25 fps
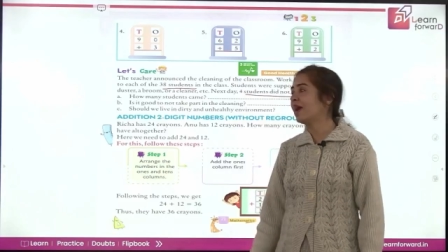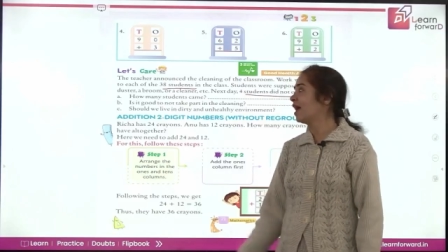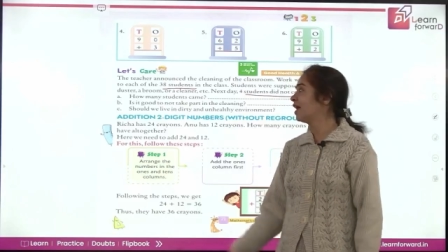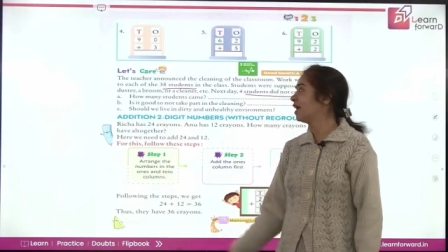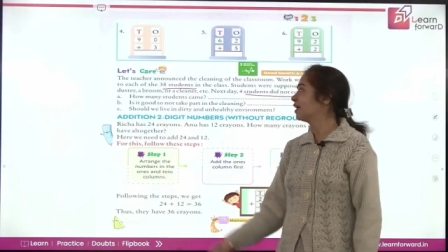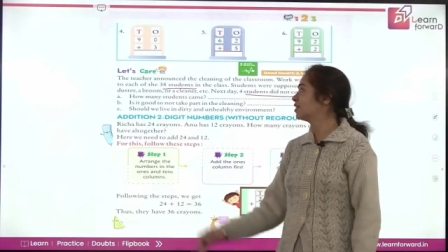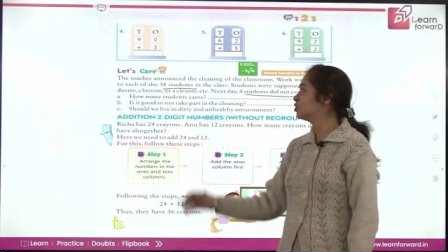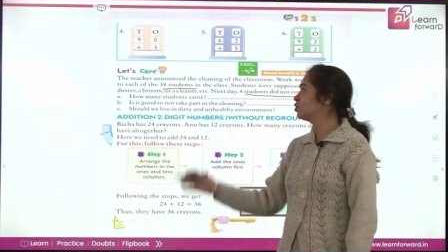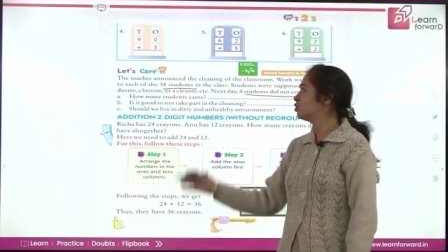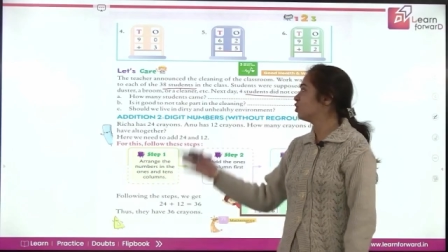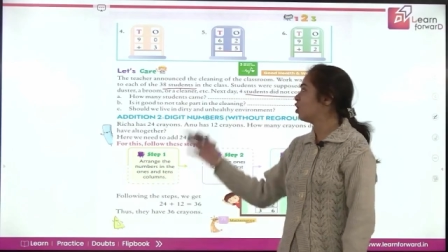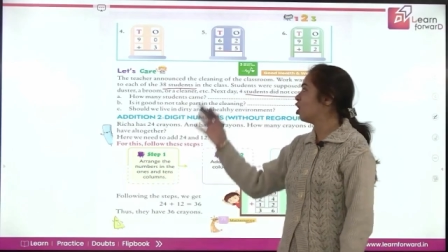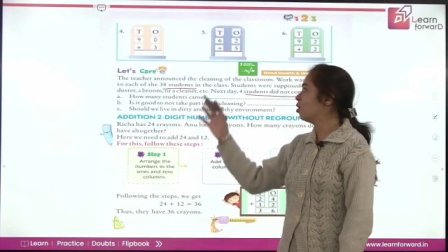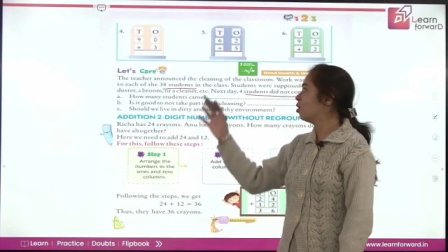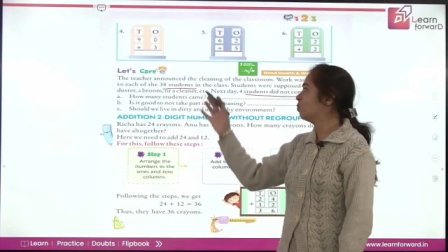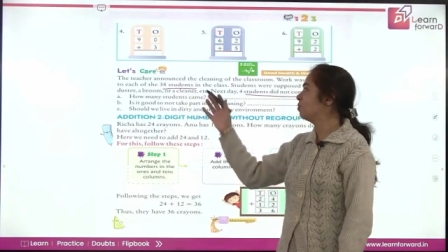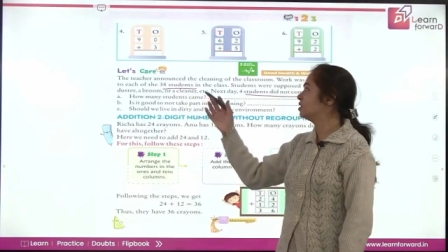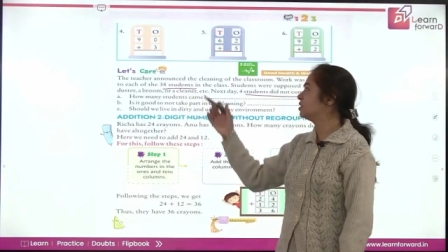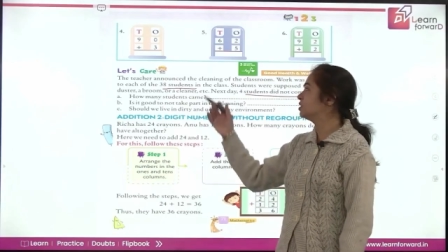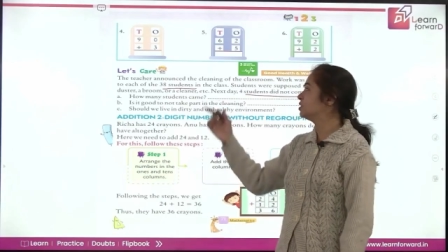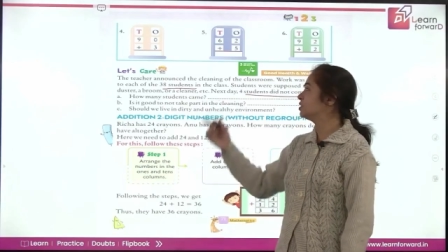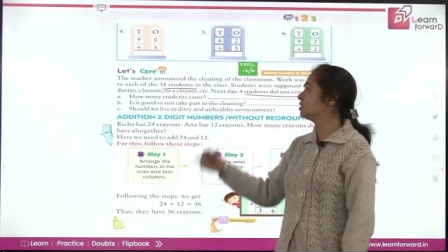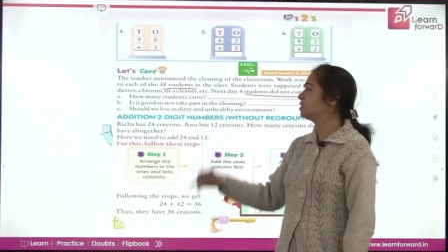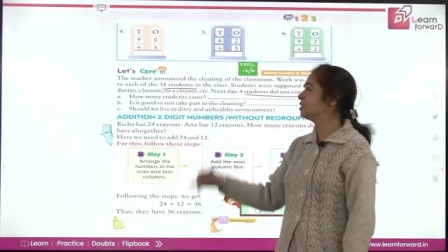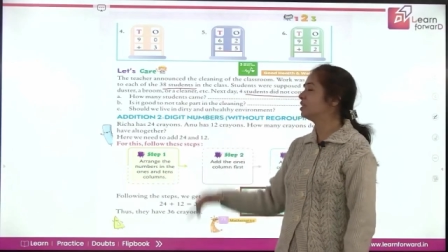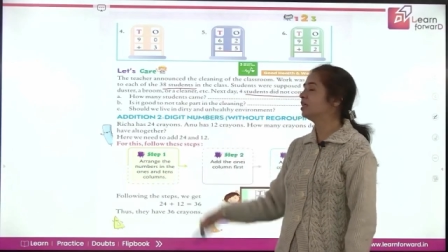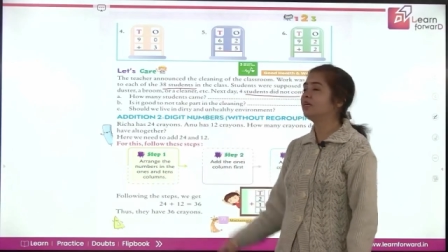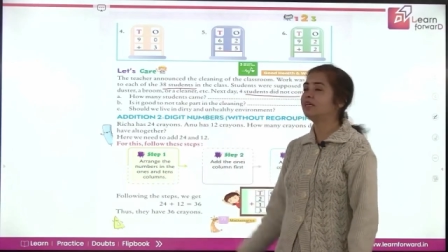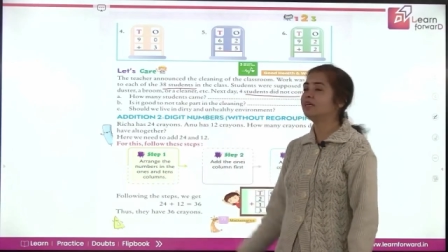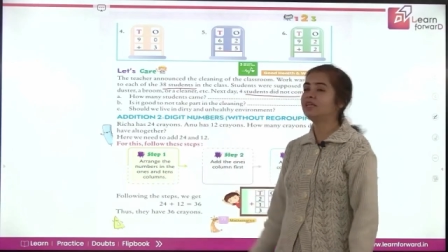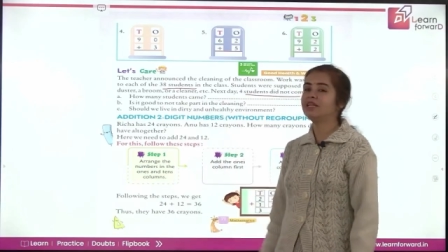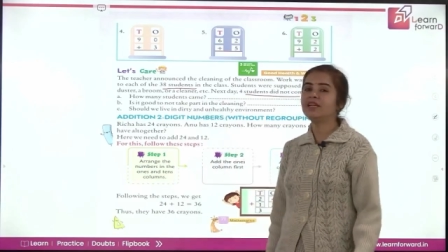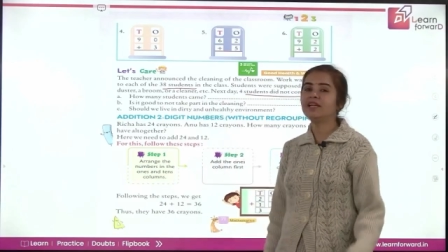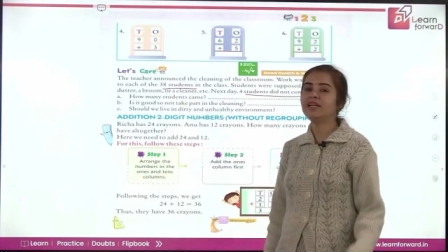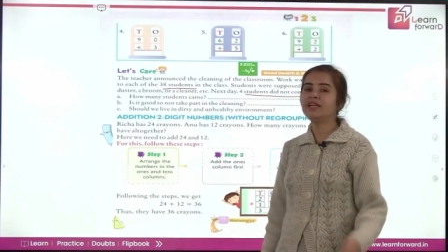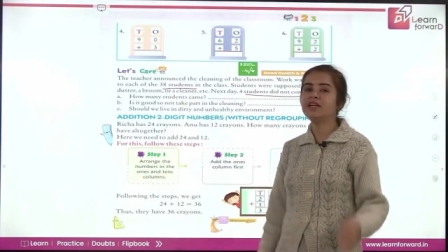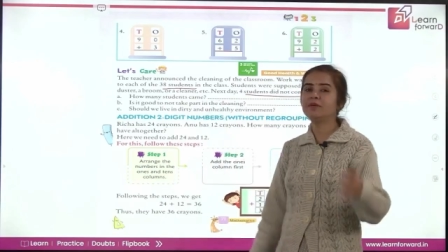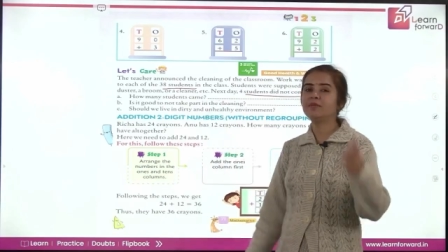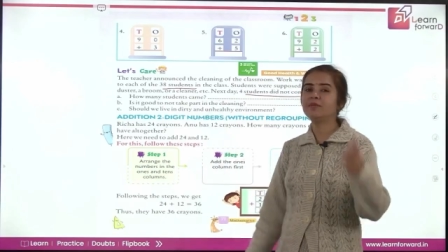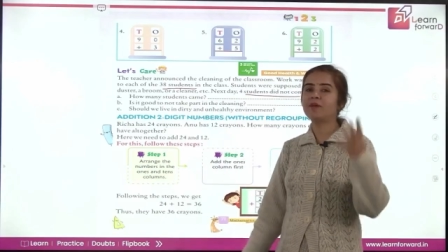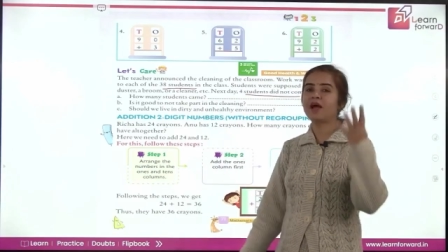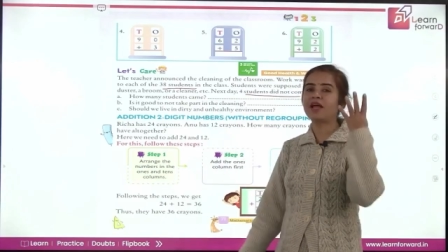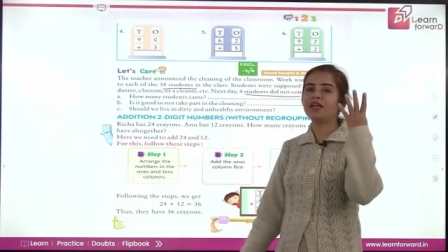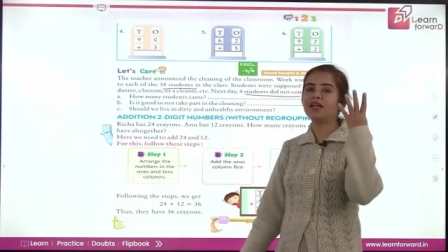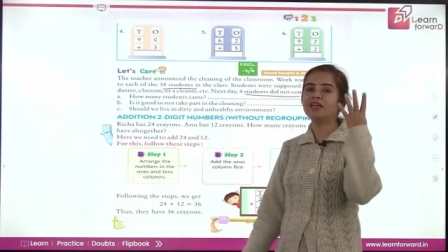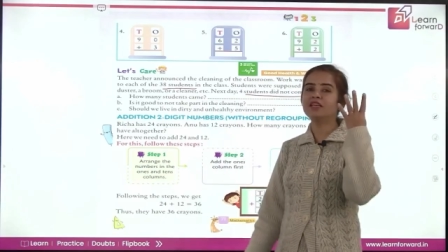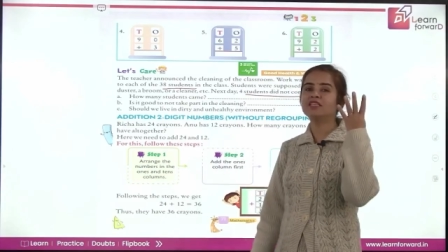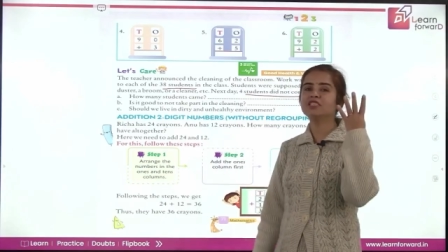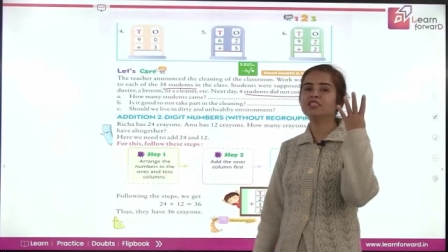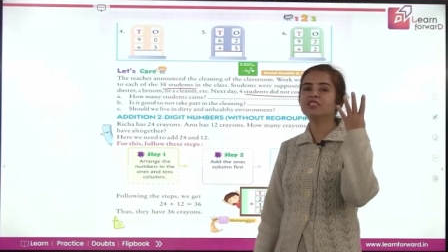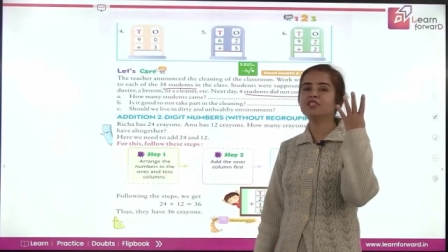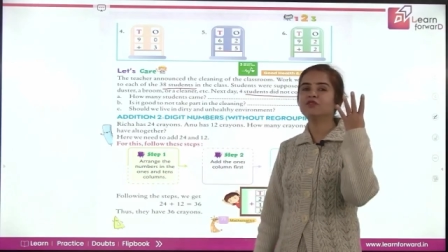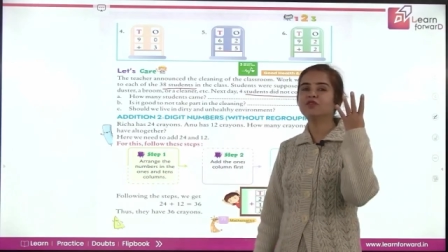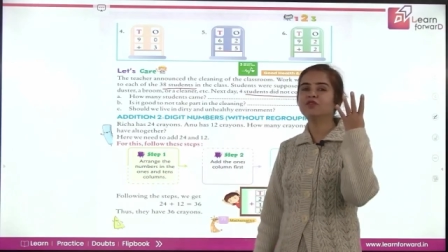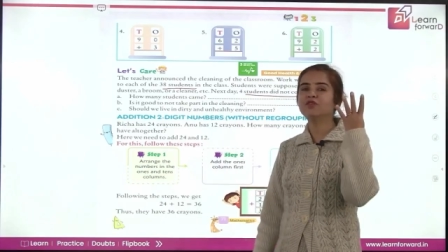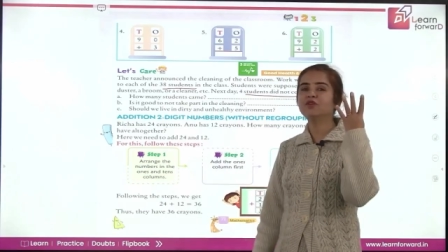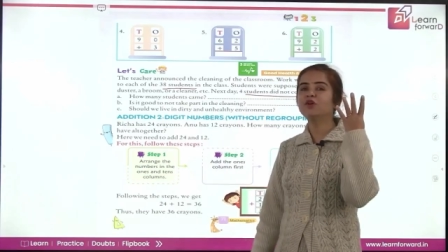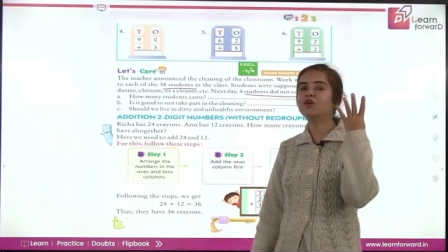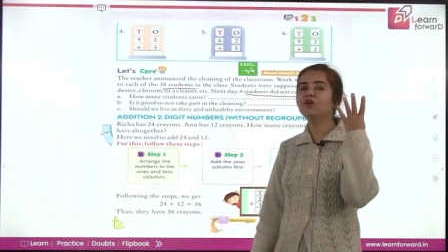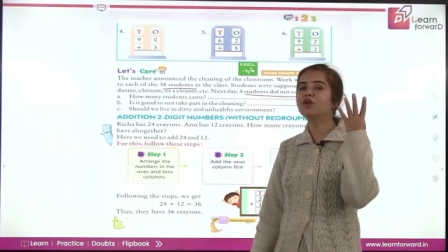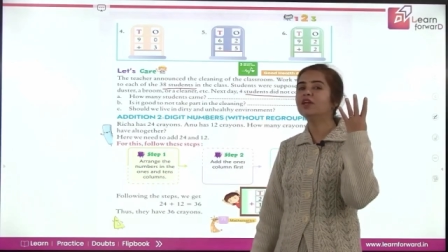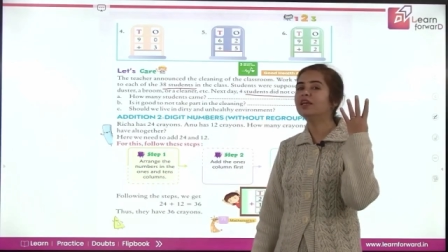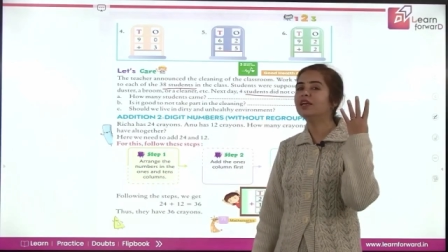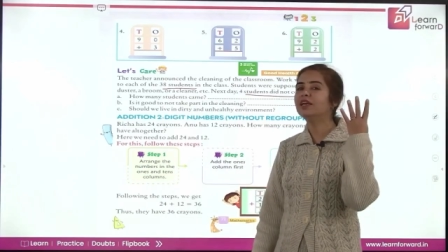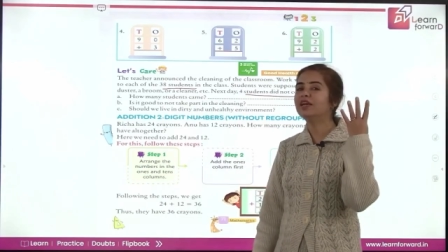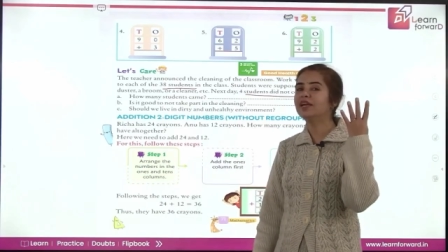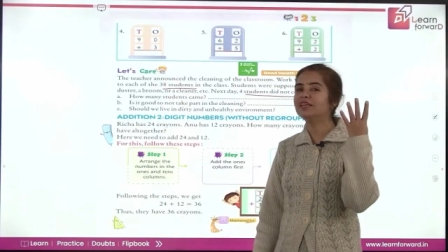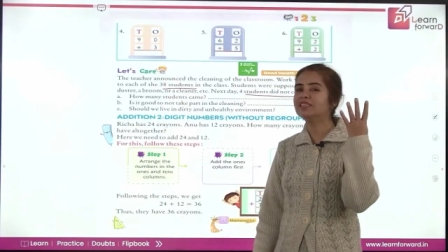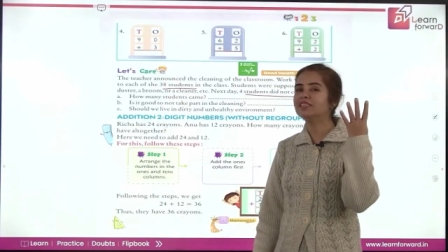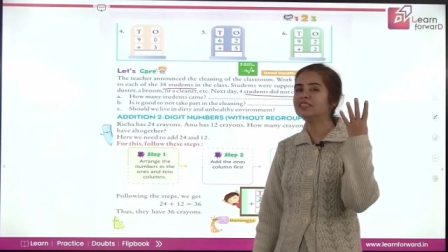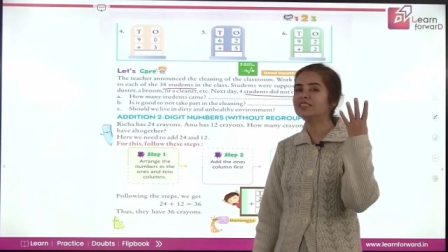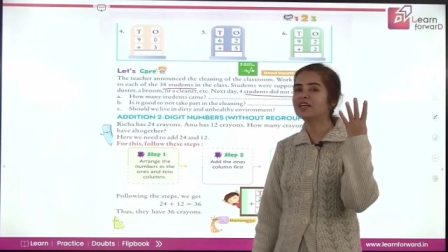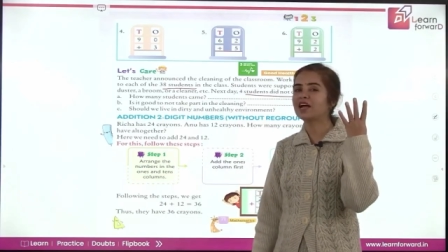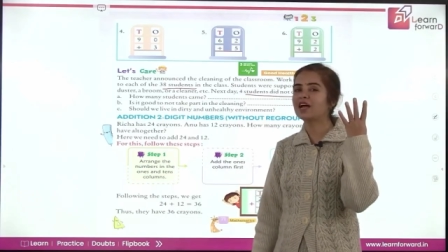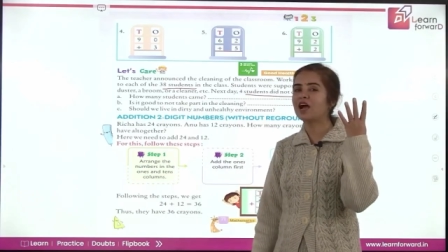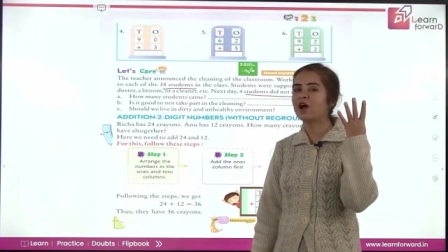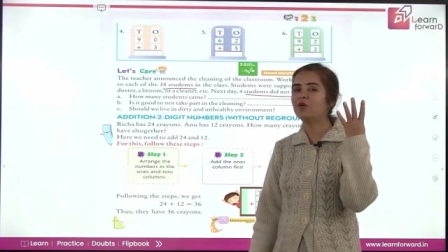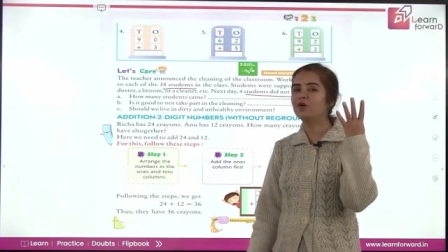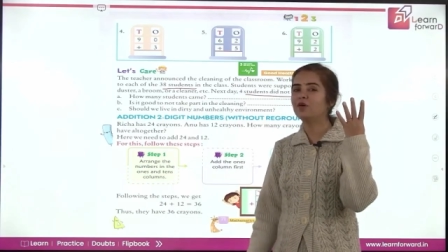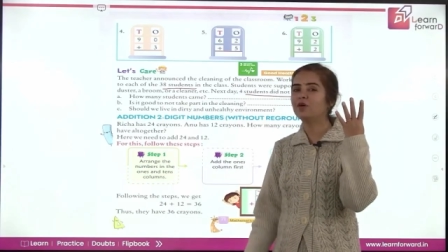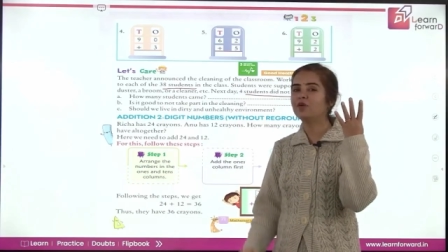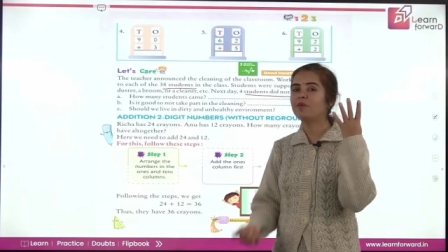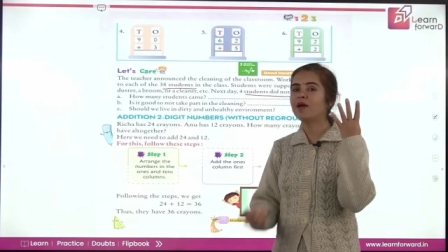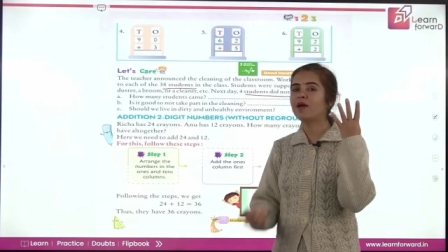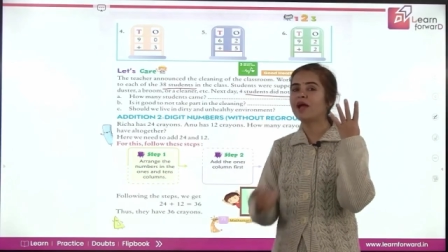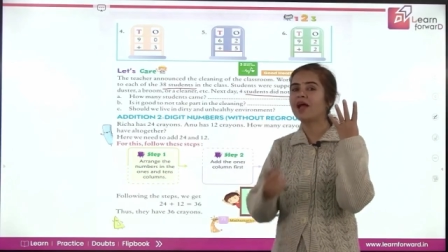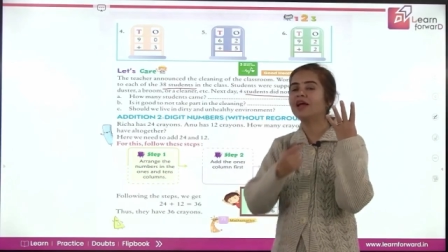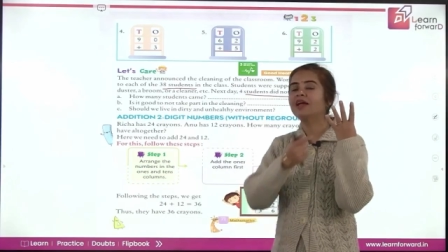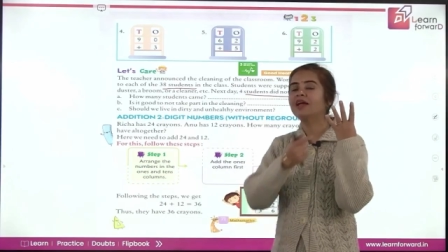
So how much is 38 minus 4? Let's count back.